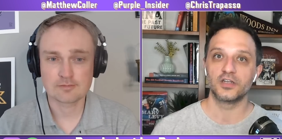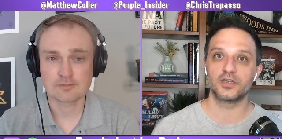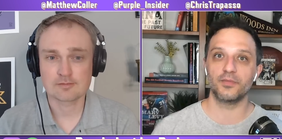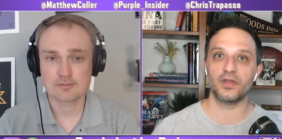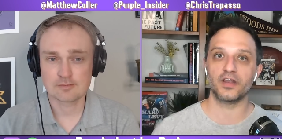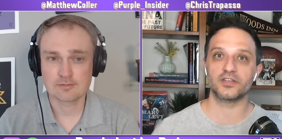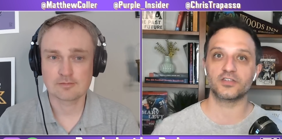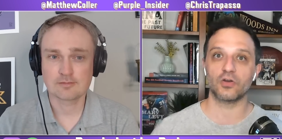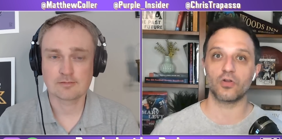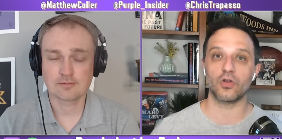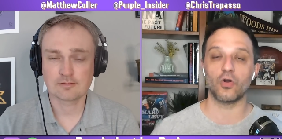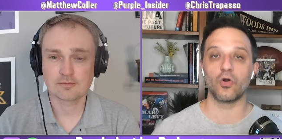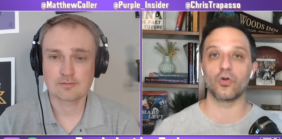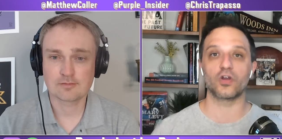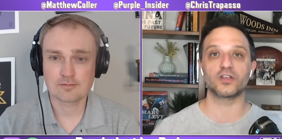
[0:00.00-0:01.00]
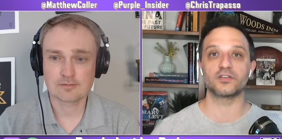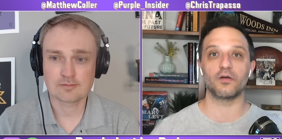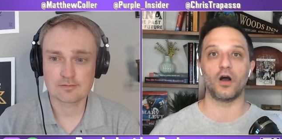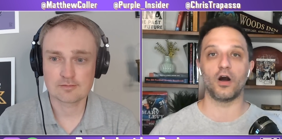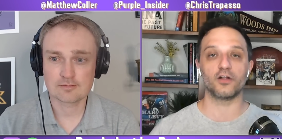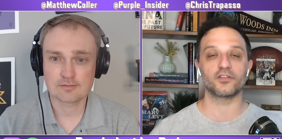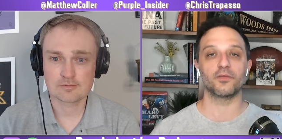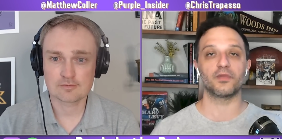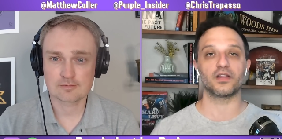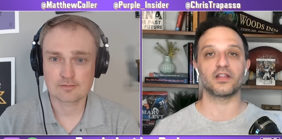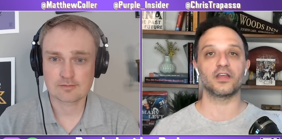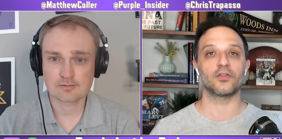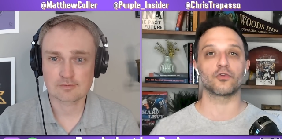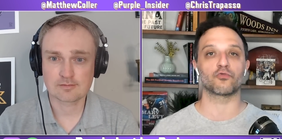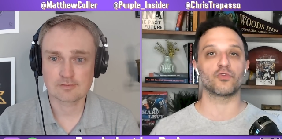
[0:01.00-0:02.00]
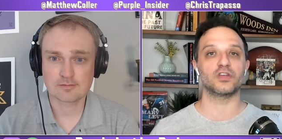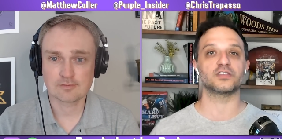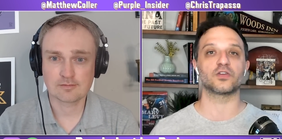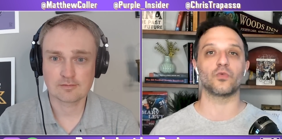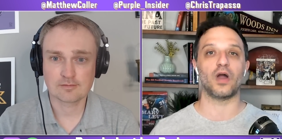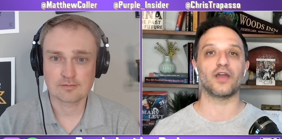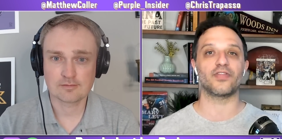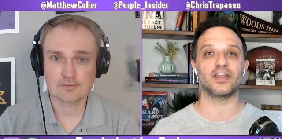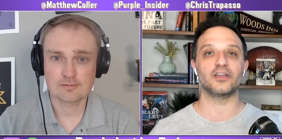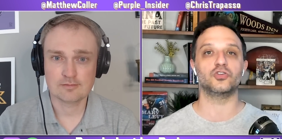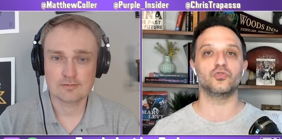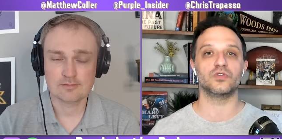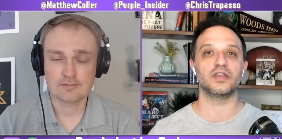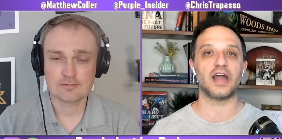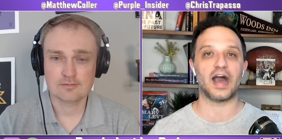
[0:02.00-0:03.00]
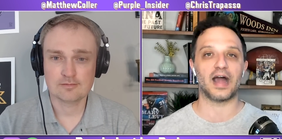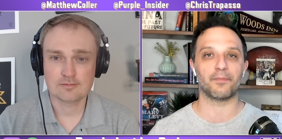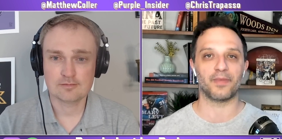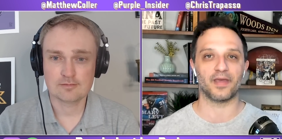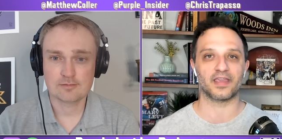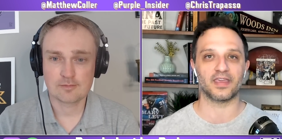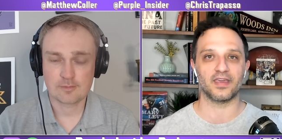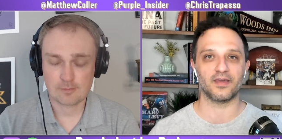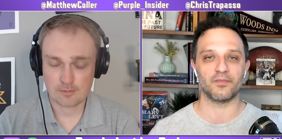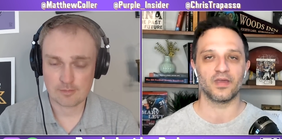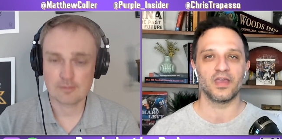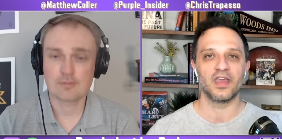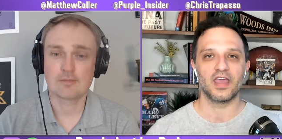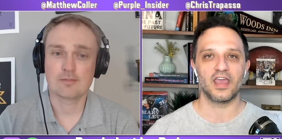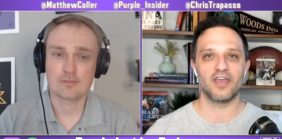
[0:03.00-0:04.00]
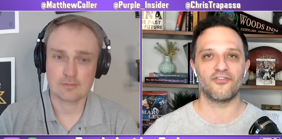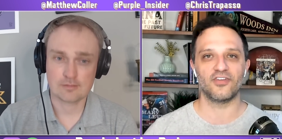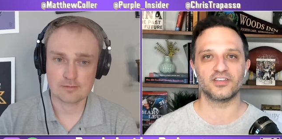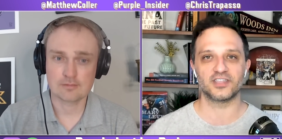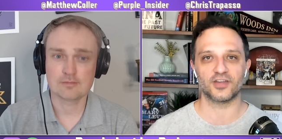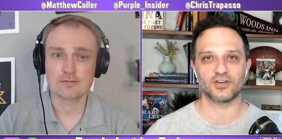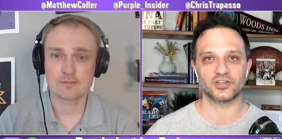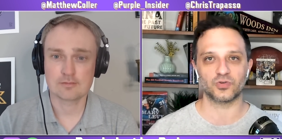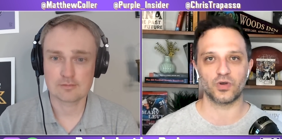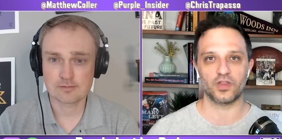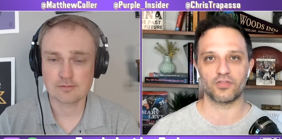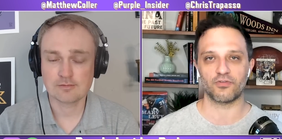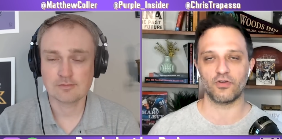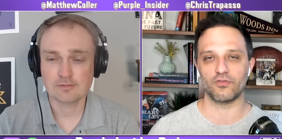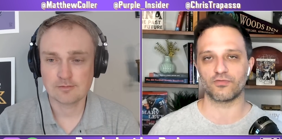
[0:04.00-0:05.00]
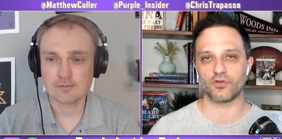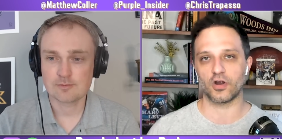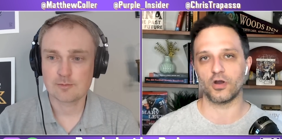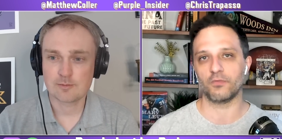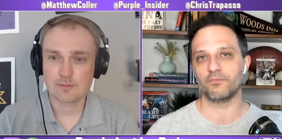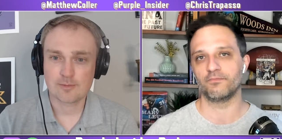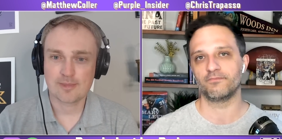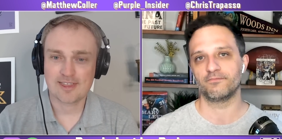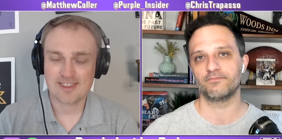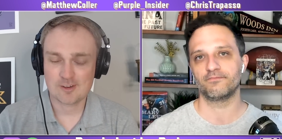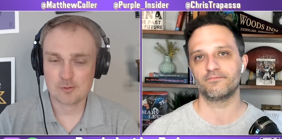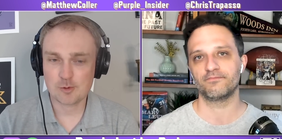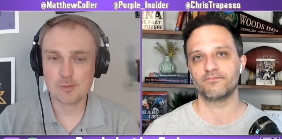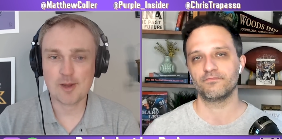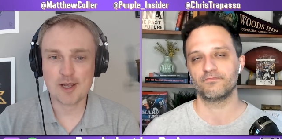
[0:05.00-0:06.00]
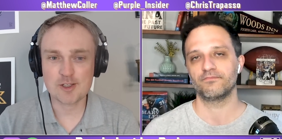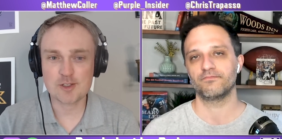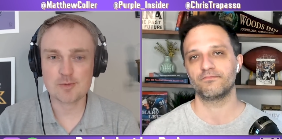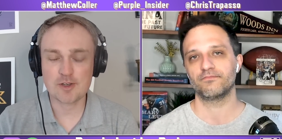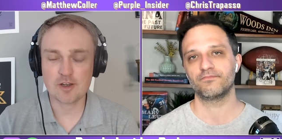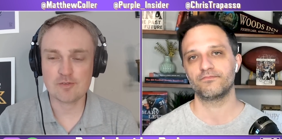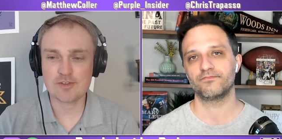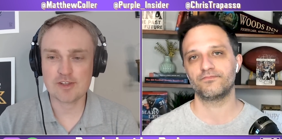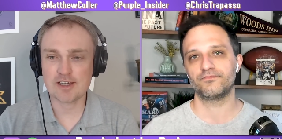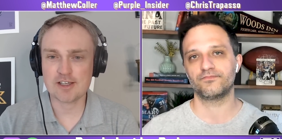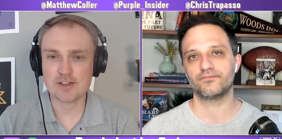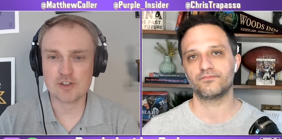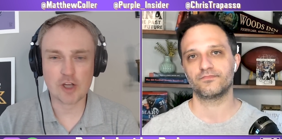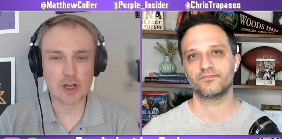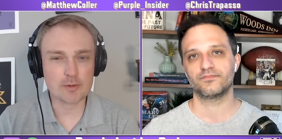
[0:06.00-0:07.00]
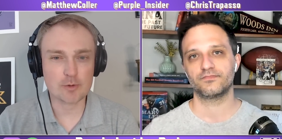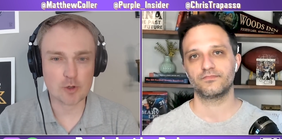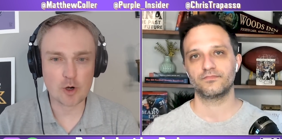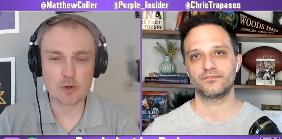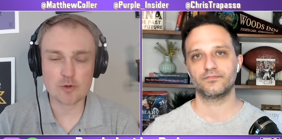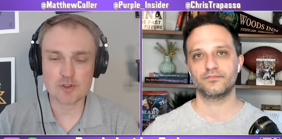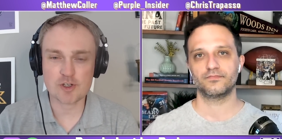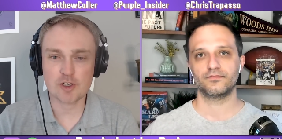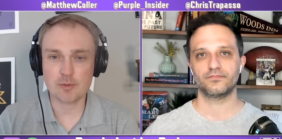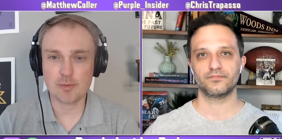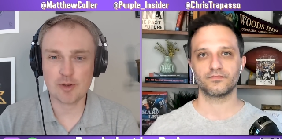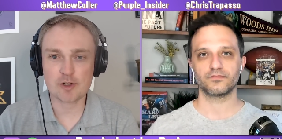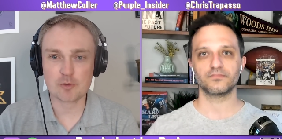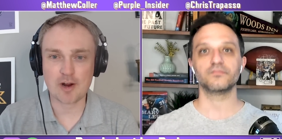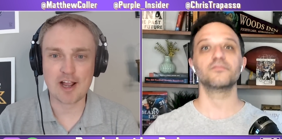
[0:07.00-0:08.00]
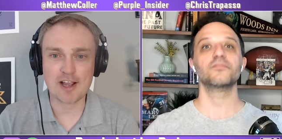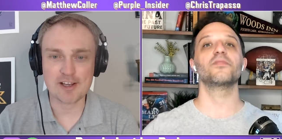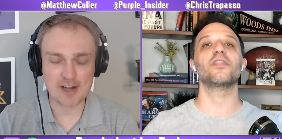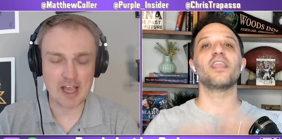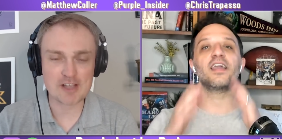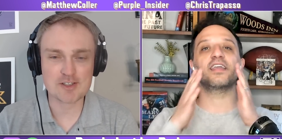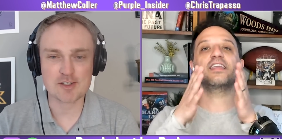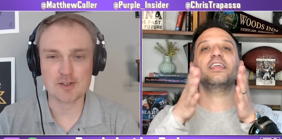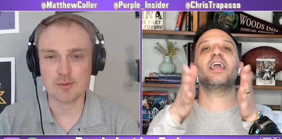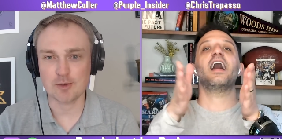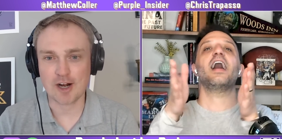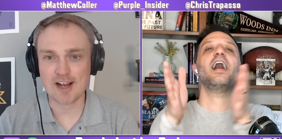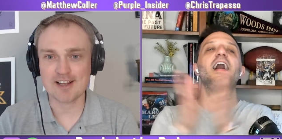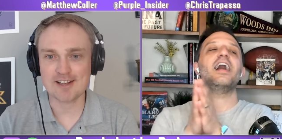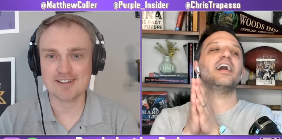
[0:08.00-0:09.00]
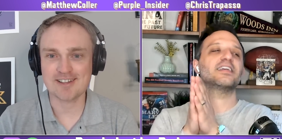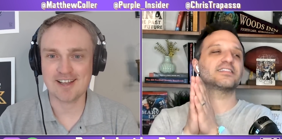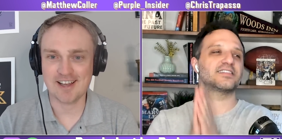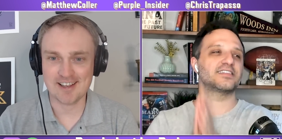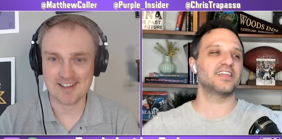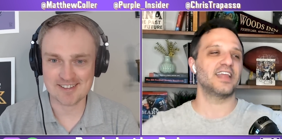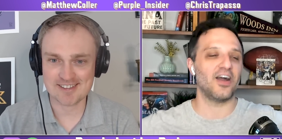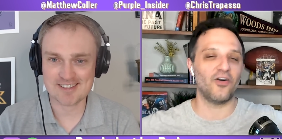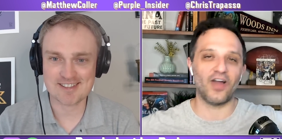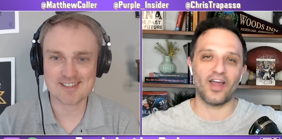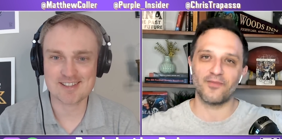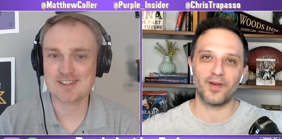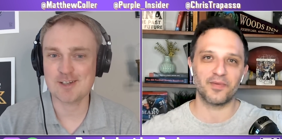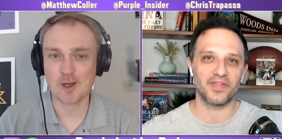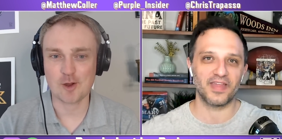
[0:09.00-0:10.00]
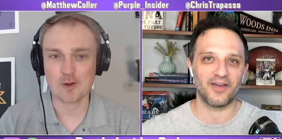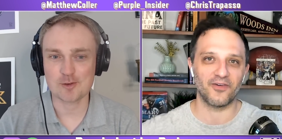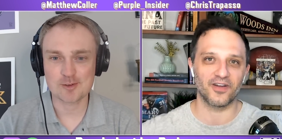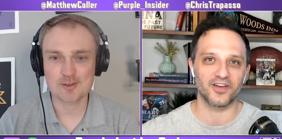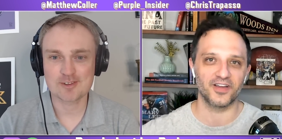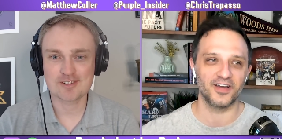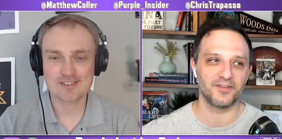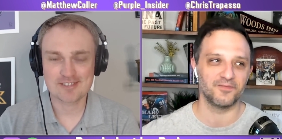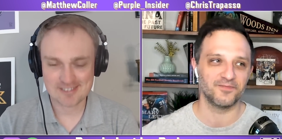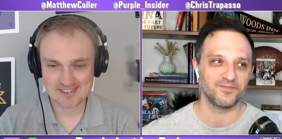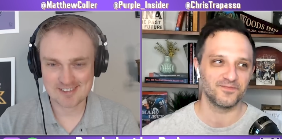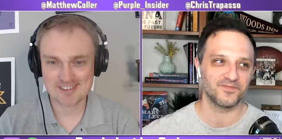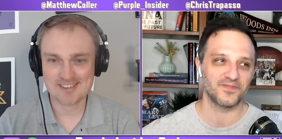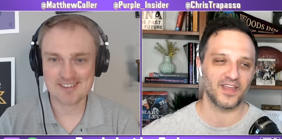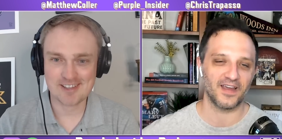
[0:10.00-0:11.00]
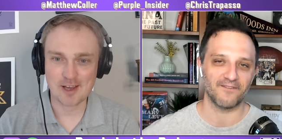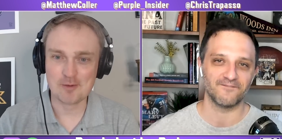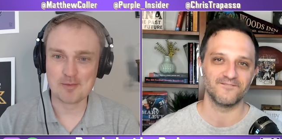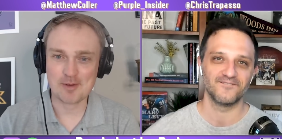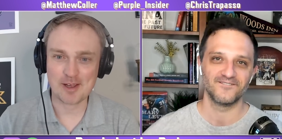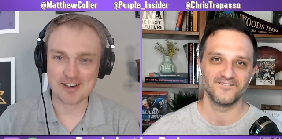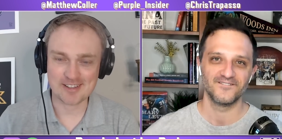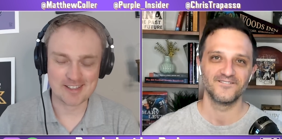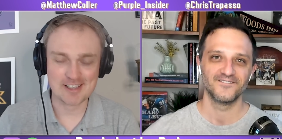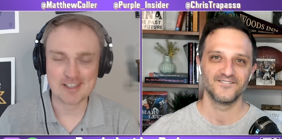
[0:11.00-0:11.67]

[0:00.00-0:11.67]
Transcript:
Speaker 1: to Minnesota or is ultimately the reason why they do not pick him if he's there at 23 overall.
Speaker 2: Reminds me of the Doug Marrone's going to pick Ryan Nassib, yes. right? And, yeah, well, oh, I remember yeah. that one. Good. Yeah. Yep. And